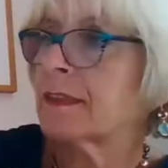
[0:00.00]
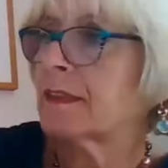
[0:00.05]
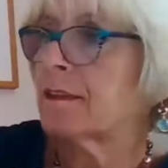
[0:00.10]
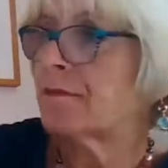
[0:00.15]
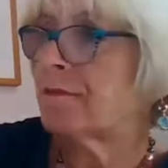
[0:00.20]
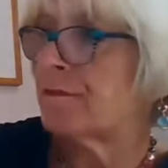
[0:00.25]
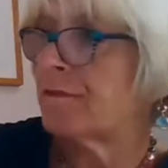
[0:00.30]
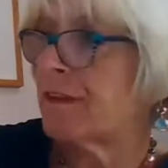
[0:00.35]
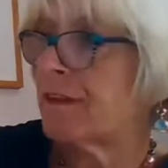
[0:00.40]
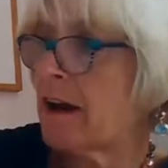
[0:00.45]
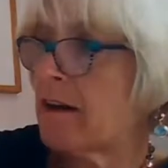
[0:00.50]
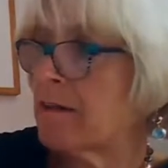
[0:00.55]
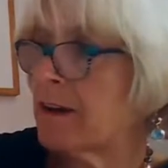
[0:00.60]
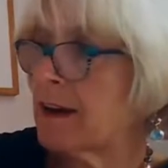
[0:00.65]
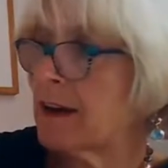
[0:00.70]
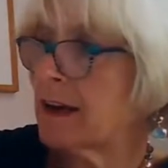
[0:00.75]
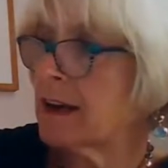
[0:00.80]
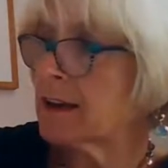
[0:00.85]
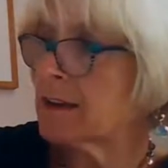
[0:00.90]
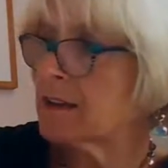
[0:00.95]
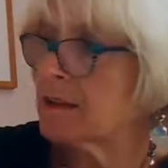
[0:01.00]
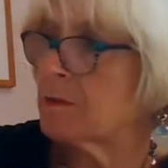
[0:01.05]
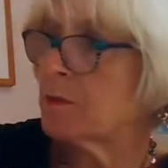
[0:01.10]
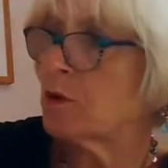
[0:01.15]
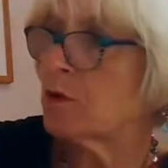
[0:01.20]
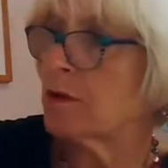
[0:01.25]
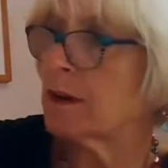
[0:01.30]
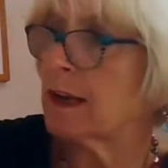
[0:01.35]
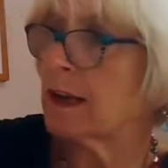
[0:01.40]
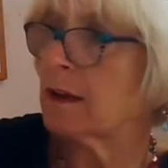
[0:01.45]
the very next
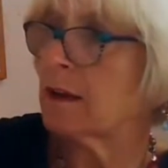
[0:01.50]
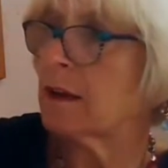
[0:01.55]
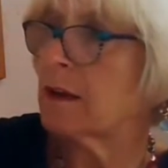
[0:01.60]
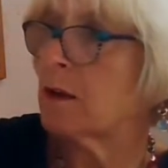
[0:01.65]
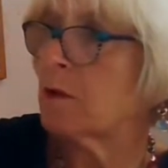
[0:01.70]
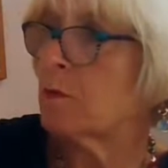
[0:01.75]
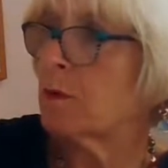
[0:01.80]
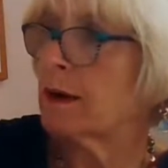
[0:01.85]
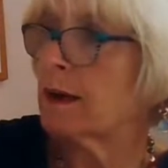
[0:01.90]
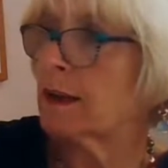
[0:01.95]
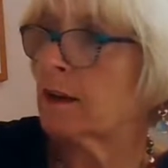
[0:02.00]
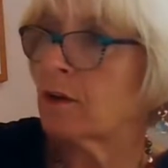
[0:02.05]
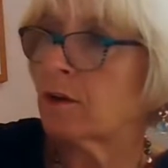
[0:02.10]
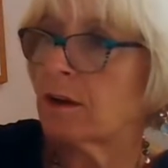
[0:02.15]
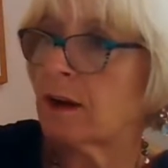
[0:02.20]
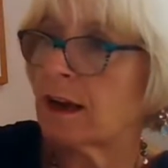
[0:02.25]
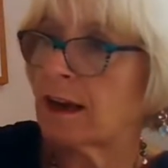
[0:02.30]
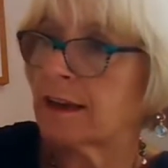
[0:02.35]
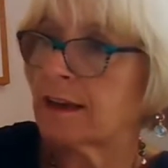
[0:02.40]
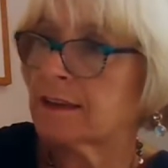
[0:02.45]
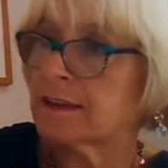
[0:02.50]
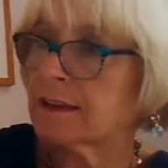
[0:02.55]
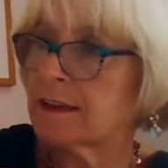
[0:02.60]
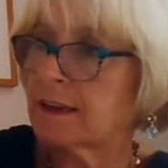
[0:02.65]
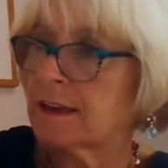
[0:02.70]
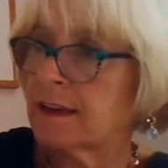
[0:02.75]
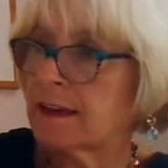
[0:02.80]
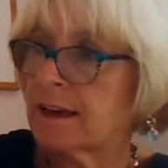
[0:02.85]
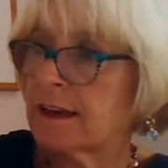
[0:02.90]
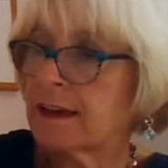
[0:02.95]
morning, when it got light,
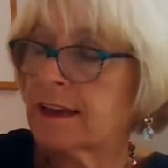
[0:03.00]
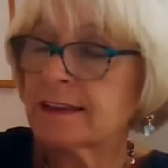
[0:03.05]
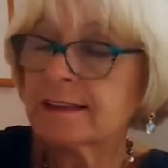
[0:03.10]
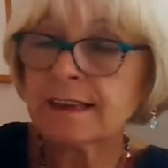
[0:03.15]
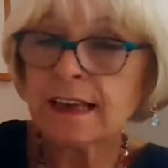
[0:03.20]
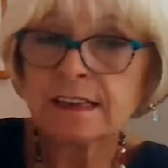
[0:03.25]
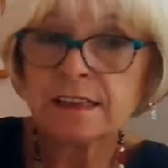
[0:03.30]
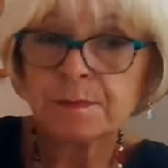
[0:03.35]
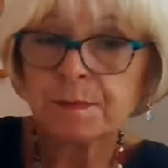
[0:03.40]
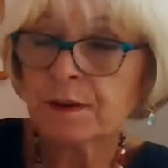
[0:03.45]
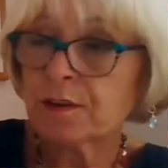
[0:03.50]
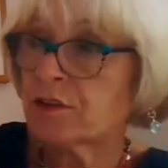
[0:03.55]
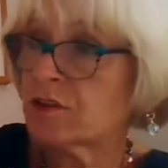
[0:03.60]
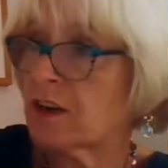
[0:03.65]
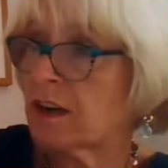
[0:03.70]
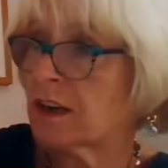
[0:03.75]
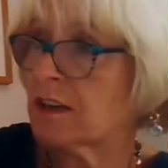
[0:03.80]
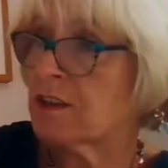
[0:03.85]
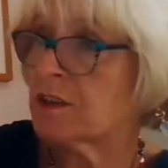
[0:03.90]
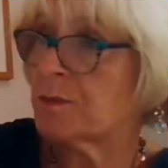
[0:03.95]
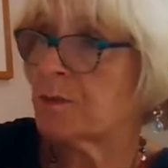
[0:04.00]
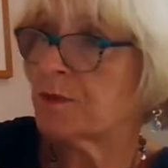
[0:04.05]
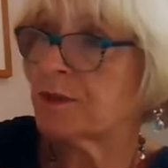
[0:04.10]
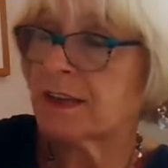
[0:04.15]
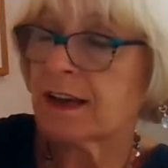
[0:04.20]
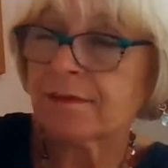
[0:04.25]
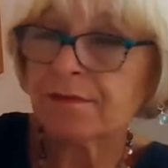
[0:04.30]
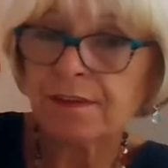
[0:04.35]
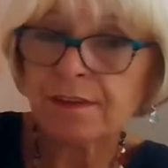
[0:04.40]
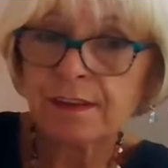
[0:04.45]
he set about trying to put
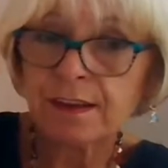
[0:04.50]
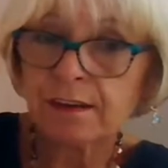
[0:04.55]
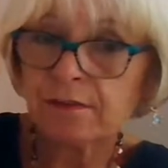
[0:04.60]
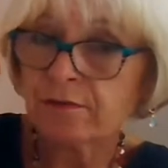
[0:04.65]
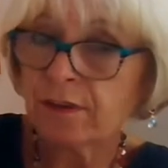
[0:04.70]
everything